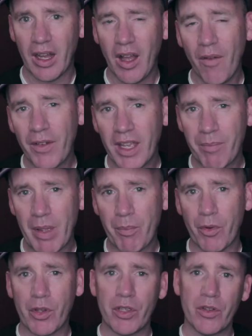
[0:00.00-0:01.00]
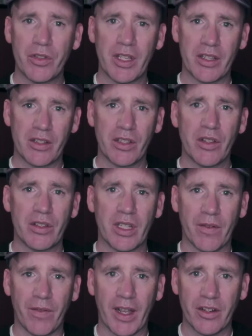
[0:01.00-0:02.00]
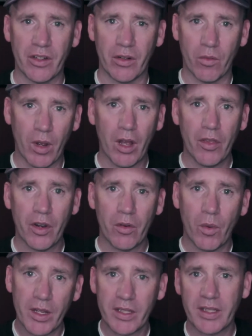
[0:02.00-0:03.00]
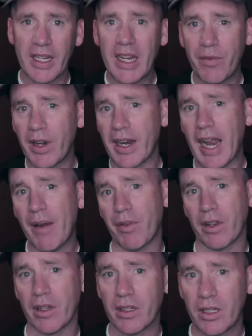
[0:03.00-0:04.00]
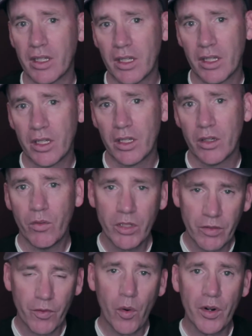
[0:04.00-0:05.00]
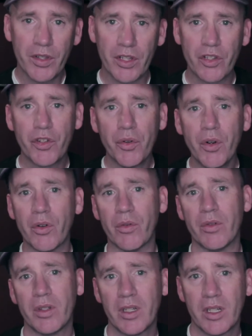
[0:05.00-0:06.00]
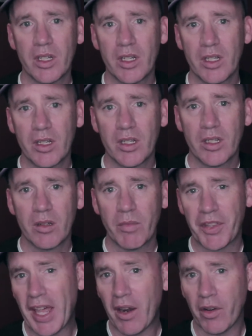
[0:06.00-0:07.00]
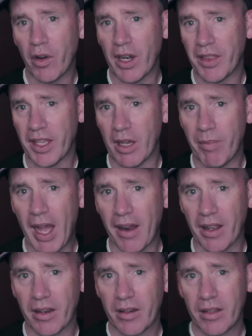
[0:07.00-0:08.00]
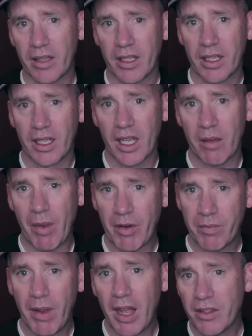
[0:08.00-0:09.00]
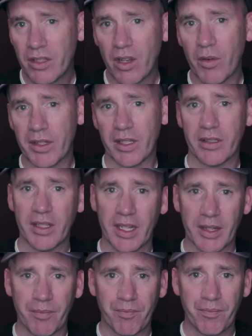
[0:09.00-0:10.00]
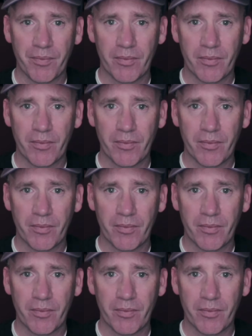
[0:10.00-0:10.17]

I often get people who use the excuse and deflection, well, there was slavery in Africa, which of course is true, but they don't know anything about it. And my response is always the same.